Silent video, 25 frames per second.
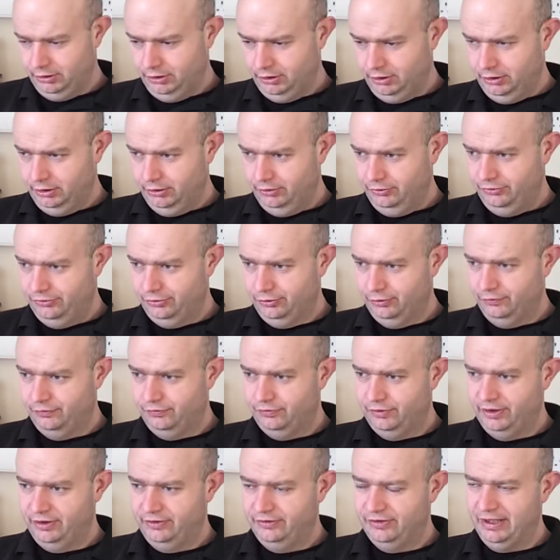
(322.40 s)
So,
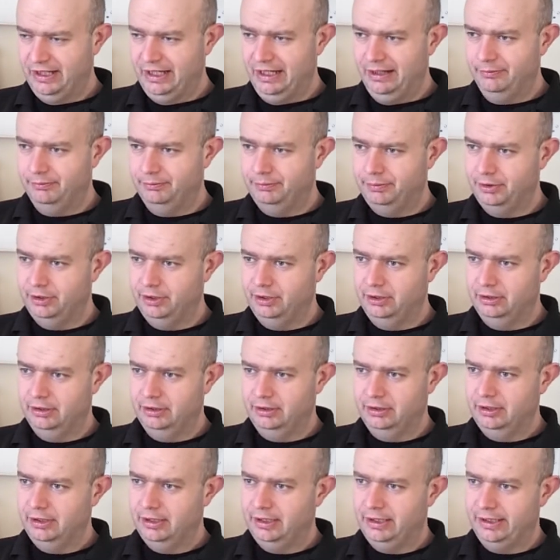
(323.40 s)
for
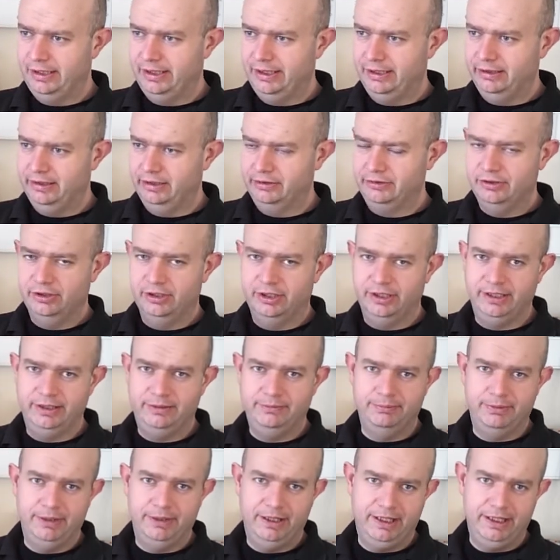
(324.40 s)
example, a tight
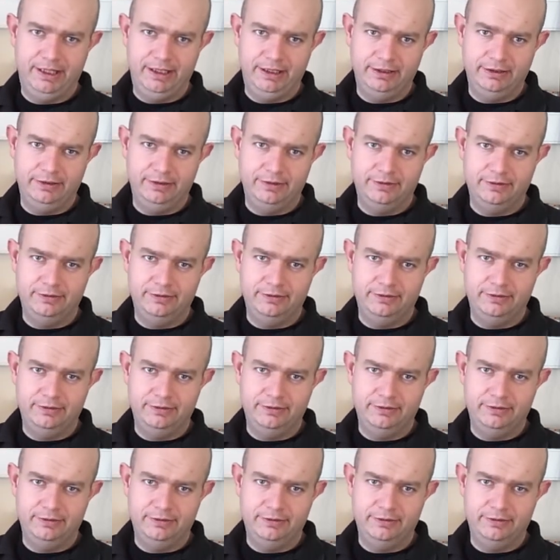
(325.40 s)
bend,